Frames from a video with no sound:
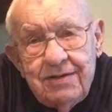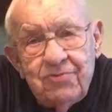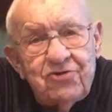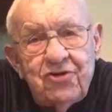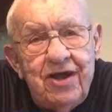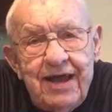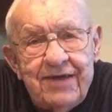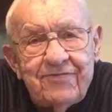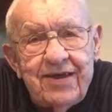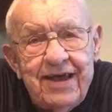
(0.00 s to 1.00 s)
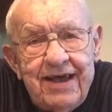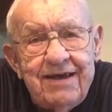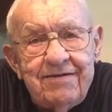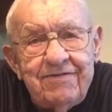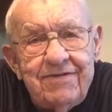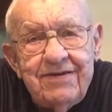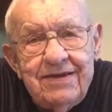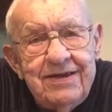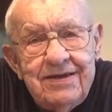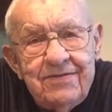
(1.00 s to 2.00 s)
but you have to have
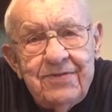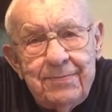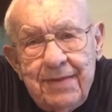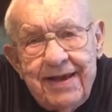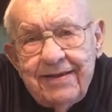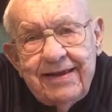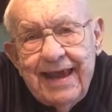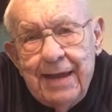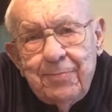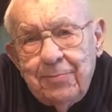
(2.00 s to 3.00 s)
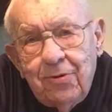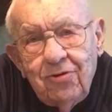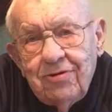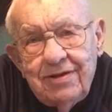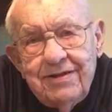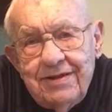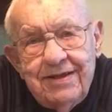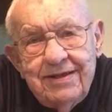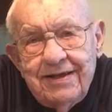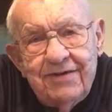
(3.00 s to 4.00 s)
the men capable
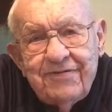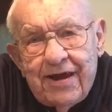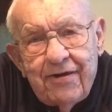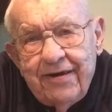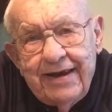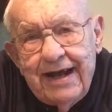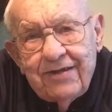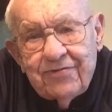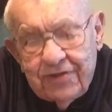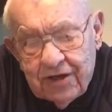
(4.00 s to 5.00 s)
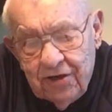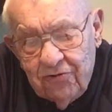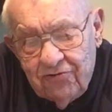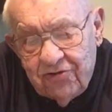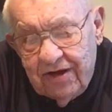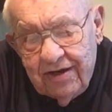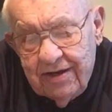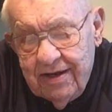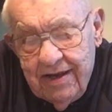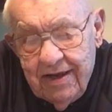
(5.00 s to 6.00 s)
of carrying out the coaching.
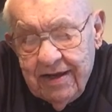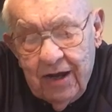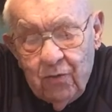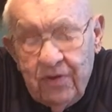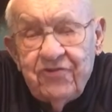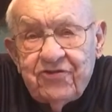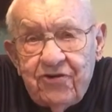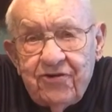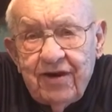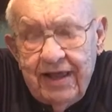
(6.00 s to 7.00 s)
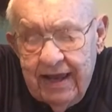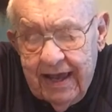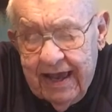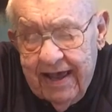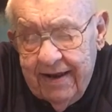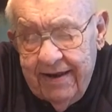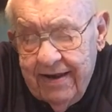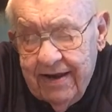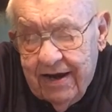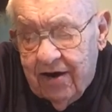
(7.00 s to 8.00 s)
And we certainly had
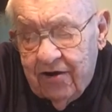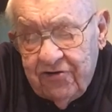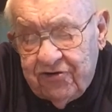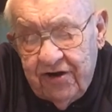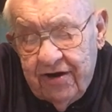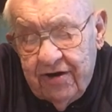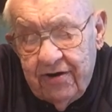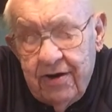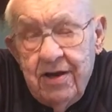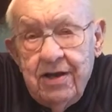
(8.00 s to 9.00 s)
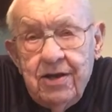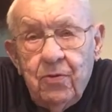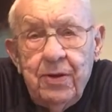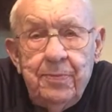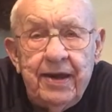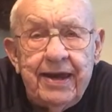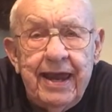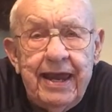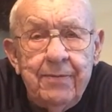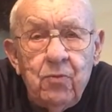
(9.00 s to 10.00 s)
our share. We
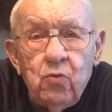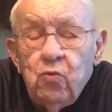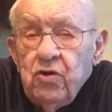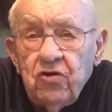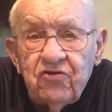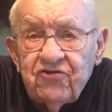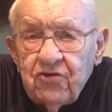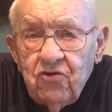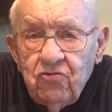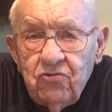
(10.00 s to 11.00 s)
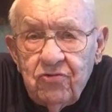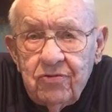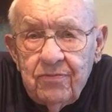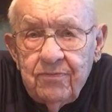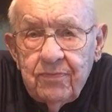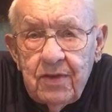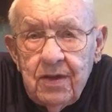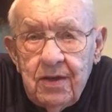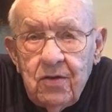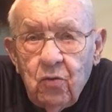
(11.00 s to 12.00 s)
became real soon
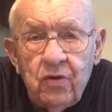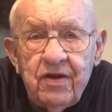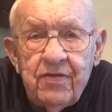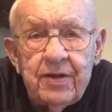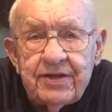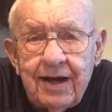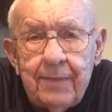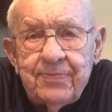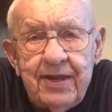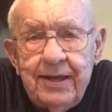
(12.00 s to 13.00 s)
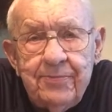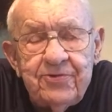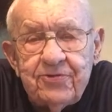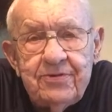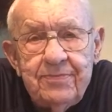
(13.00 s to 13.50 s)
one of the top teams